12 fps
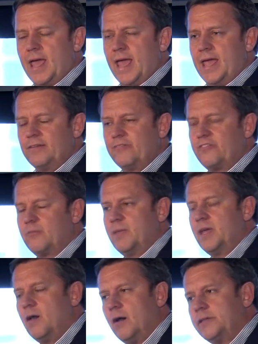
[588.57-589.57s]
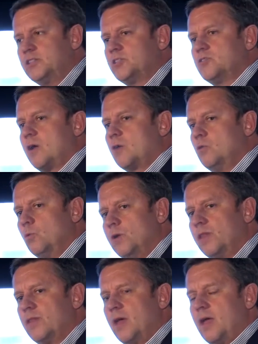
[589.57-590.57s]
and for me I struggle
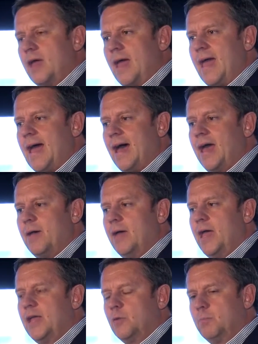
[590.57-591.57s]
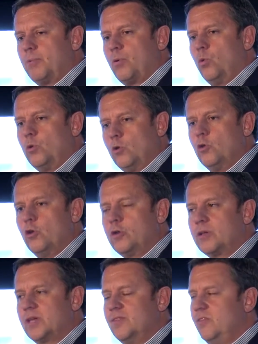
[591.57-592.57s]
with how an employer
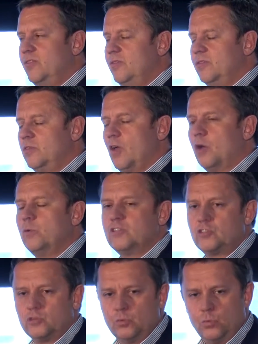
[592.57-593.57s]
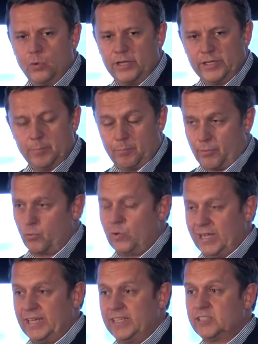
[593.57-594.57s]
can go into an
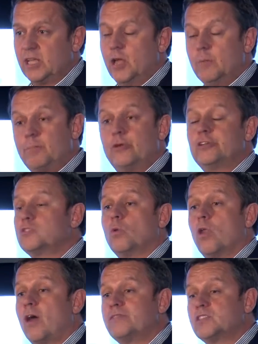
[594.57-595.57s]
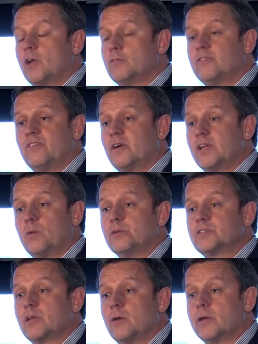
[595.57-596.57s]
employee's personal lifestyle to find out
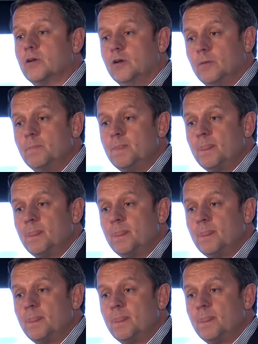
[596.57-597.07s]
what's going on.